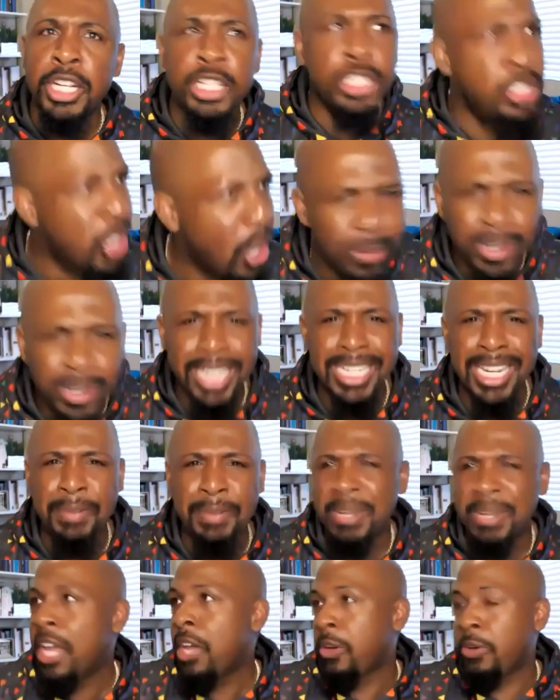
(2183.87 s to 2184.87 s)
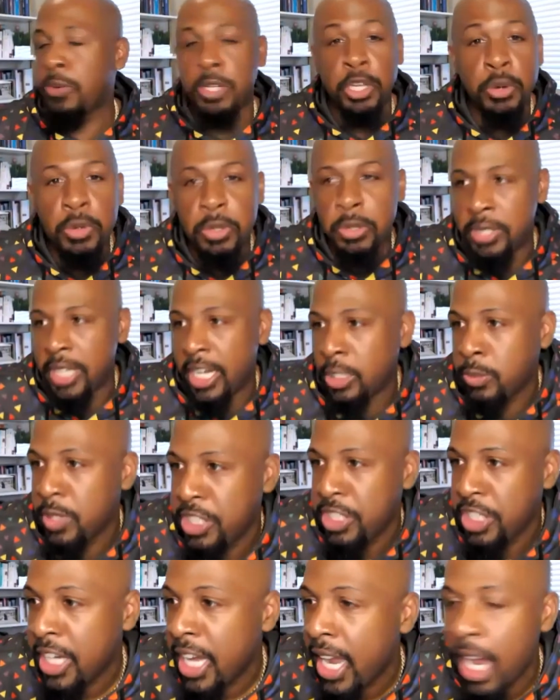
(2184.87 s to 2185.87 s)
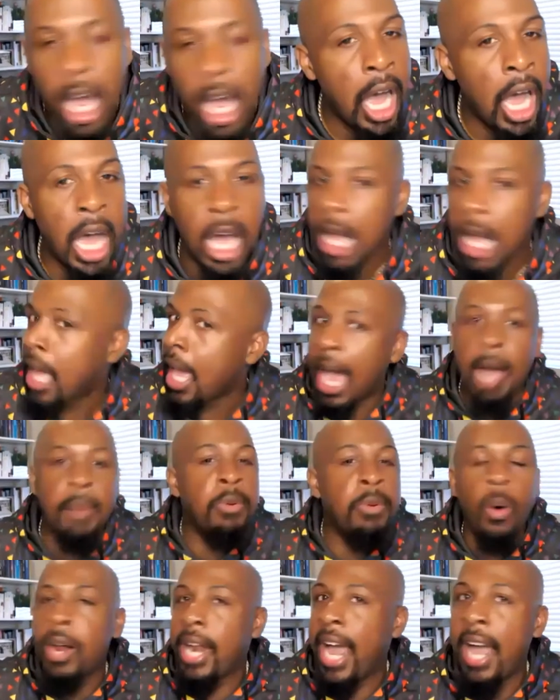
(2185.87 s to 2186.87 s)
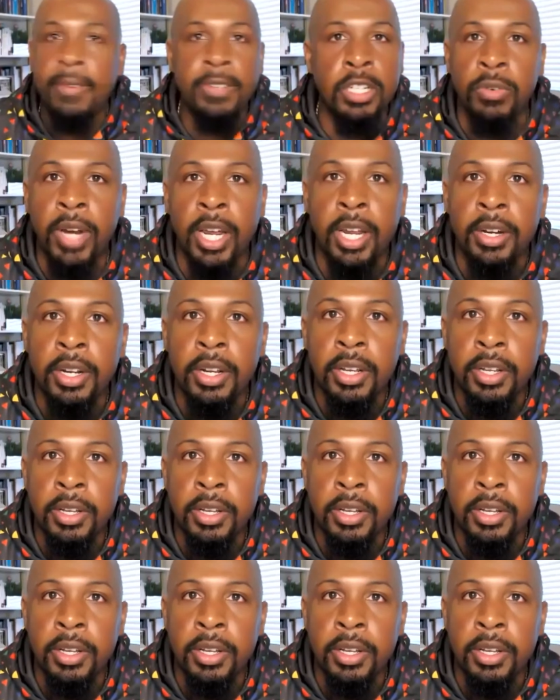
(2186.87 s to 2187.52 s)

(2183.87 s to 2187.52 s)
Don't let them. You. That's what you get. I'm going after it.